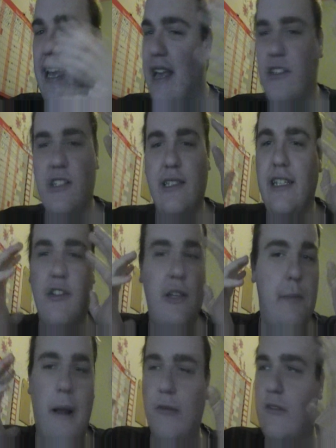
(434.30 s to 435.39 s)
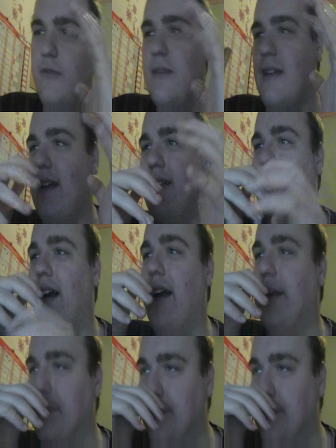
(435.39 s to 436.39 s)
It just literally bounced from side to side.